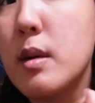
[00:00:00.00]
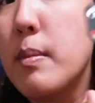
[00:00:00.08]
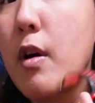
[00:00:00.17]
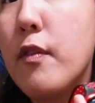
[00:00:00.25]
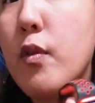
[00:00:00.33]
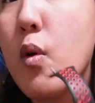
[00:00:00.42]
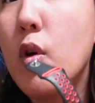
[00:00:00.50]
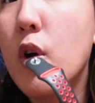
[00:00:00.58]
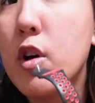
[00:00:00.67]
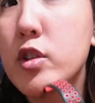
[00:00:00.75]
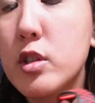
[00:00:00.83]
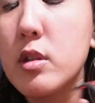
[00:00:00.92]
about
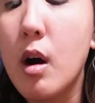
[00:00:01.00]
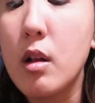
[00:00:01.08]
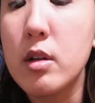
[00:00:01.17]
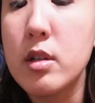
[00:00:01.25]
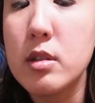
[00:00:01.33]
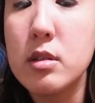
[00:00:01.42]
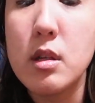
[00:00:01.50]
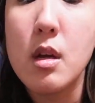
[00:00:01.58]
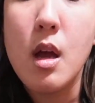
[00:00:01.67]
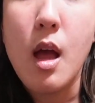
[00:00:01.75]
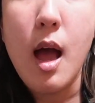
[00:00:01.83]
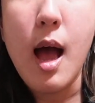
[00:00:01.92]
$400
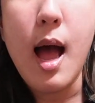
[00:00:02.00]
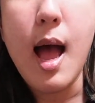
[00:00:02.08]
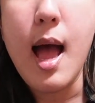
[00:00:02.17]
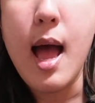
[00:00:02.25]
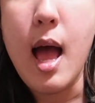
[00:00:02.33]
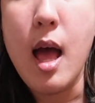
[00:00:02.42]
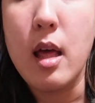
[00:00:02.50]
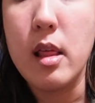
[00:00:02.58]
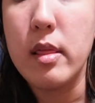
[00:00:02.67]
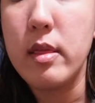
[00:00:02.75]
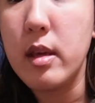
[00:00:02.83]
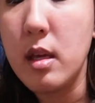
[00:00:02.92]

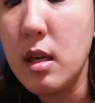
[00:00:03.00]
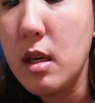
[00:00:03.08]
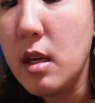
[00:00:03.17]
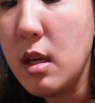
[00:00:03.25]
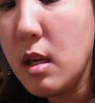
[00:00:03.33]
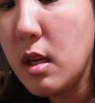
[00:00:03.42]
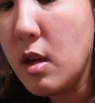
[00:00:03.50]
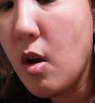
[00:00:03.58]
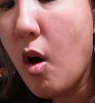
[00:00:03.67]
and the